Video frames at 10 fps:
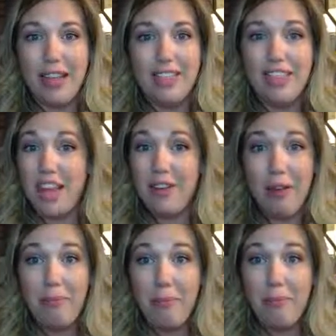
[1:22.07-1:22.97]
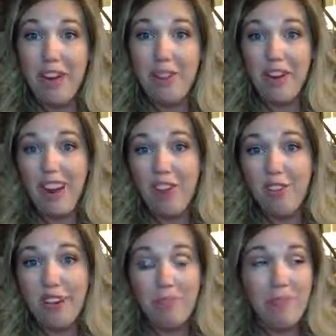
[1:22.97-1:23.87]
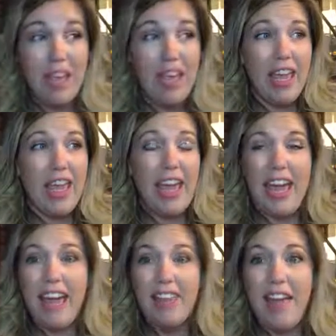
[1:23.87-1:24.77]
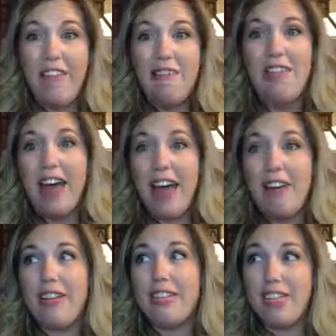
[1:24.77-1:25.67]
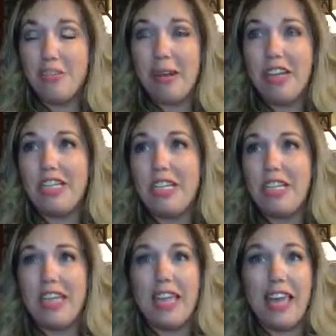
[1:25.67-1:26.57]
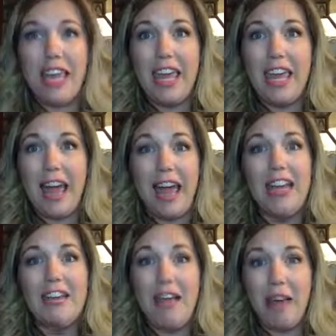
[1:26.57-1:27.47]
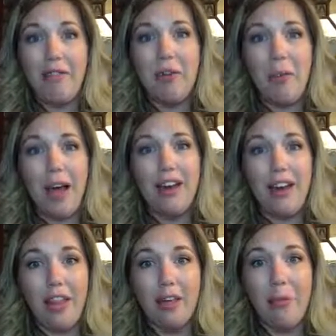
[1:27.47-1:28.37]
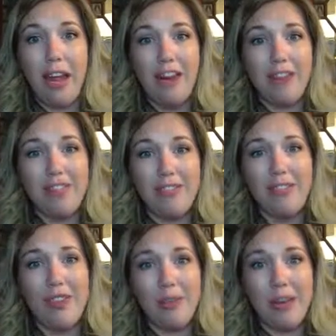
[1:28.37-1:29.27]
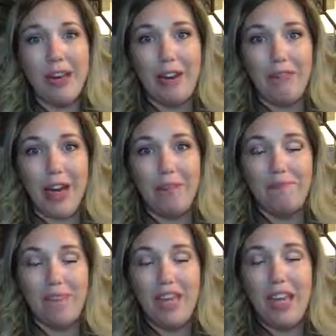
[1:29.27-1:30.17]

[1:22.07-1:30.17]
That's kind of how my body recovered. And I left that situation thinking, I never want another parent to feel the way that I felt.